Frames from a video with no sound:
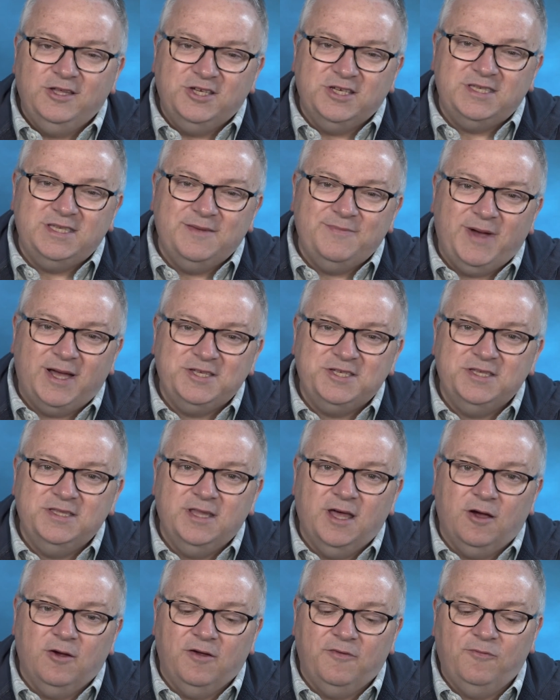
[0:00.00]
Just
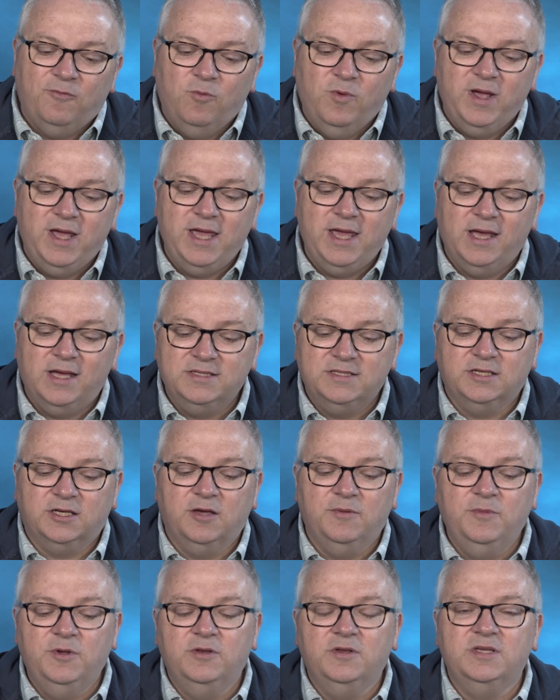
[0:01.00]
imagine, though, if we as a
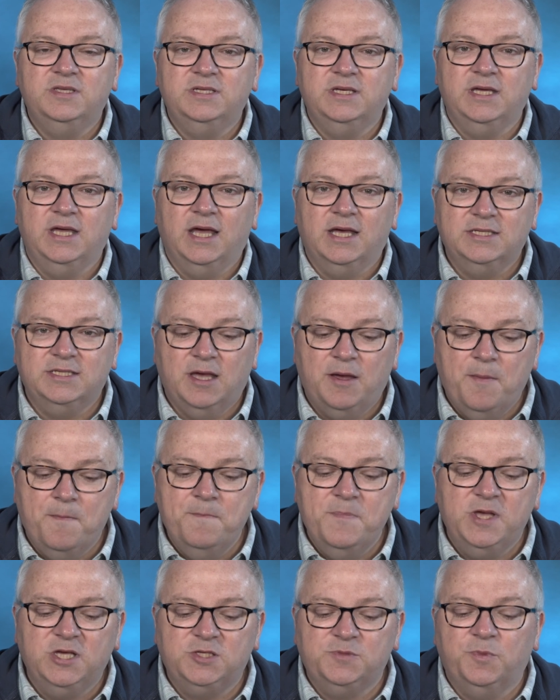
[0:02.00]
community, as a
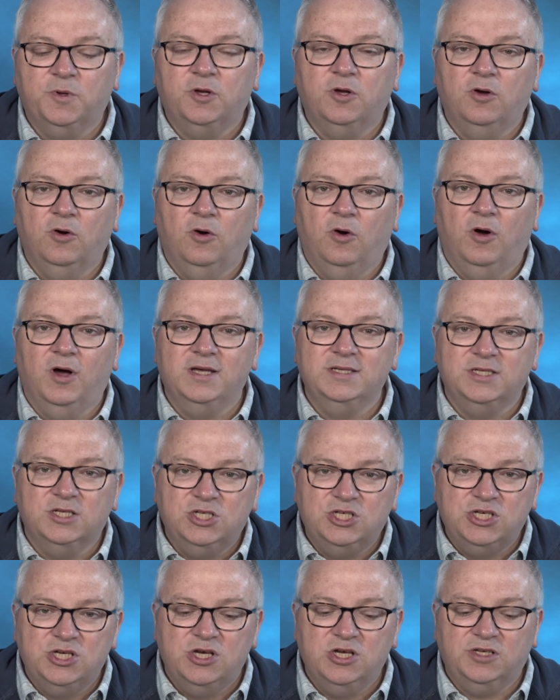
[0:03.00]
Mishpachor, as a
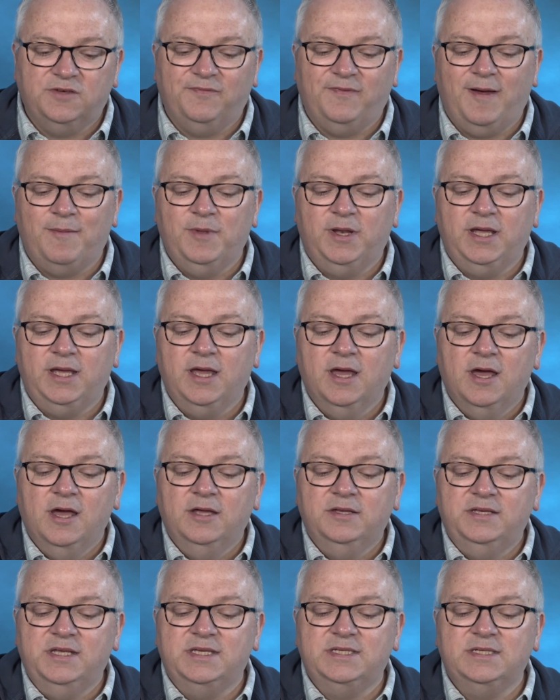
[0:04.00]
church family,
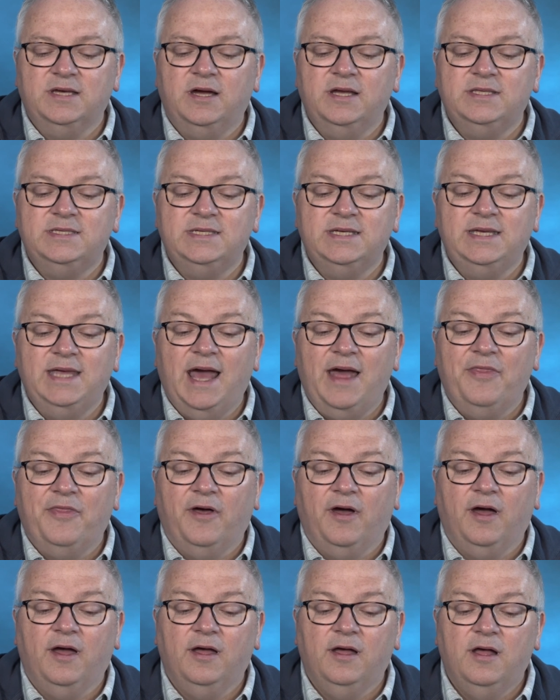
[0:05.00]
decide
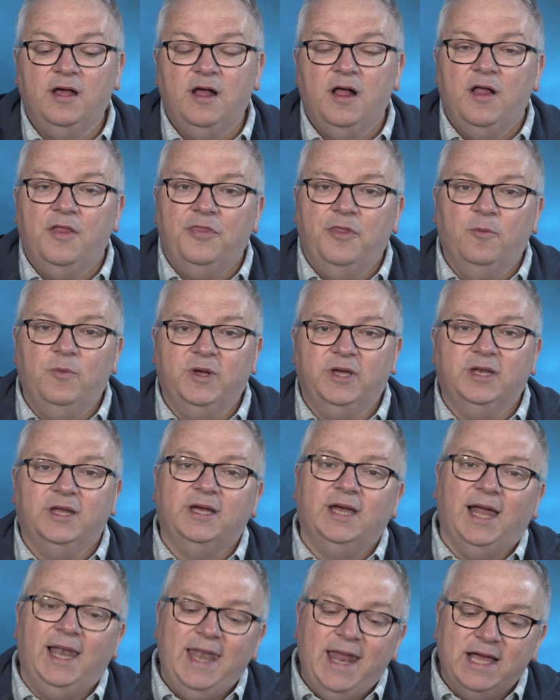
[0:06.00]
together that we're going
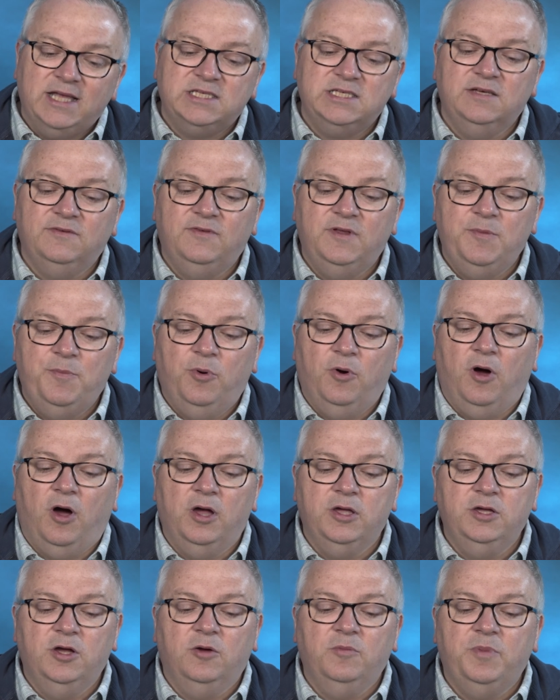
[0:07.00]
to collectively put
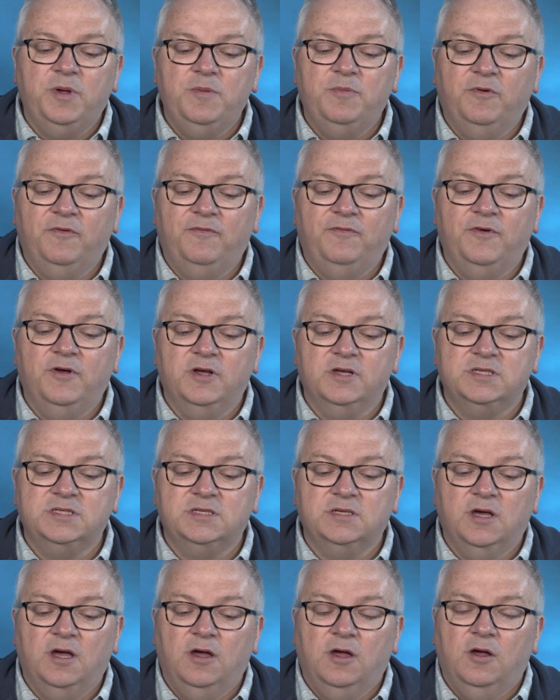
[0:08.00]
our young people
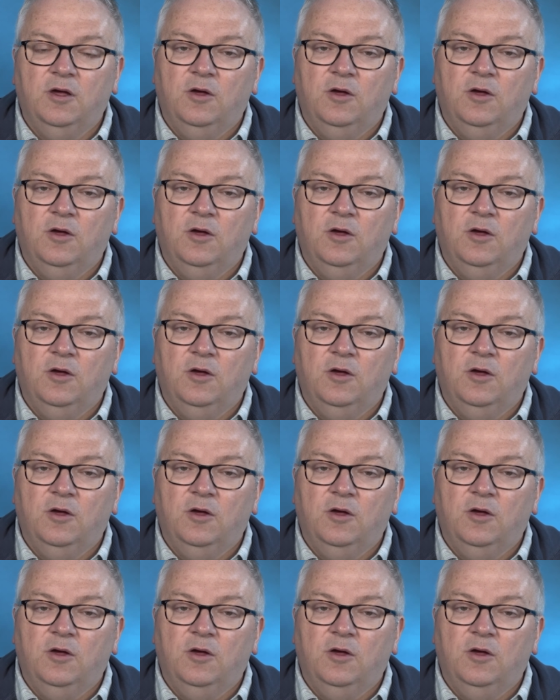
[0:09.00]
first